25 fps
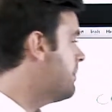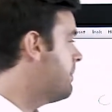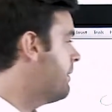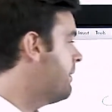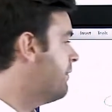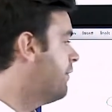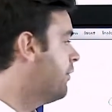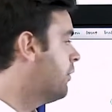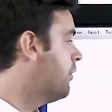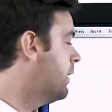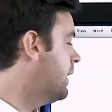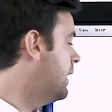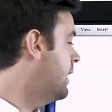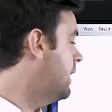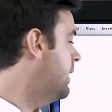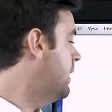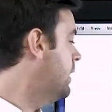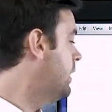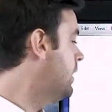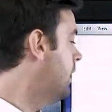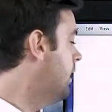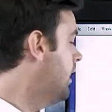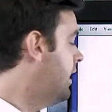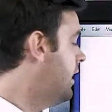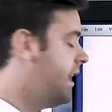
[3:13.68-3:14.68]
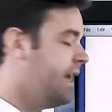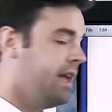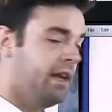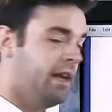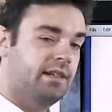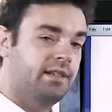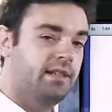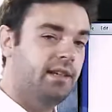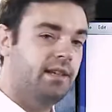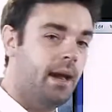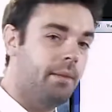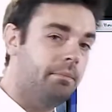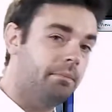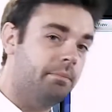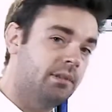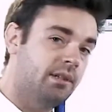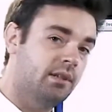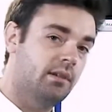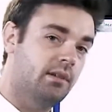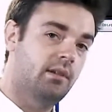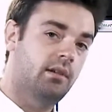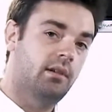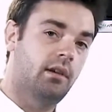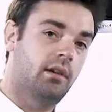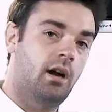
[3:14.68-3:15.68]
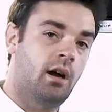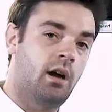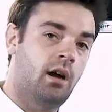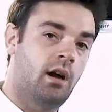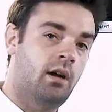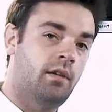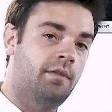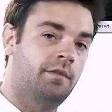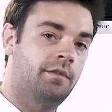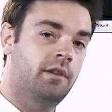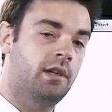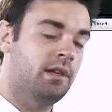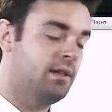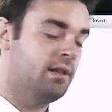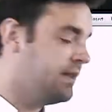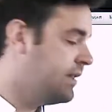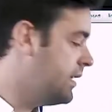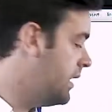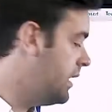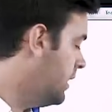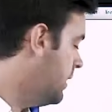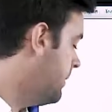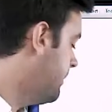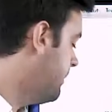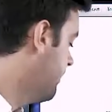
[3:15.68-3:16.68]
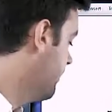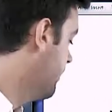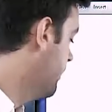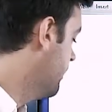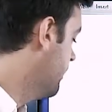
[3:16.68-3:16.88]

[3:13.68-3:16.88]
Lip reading: before E, except after C.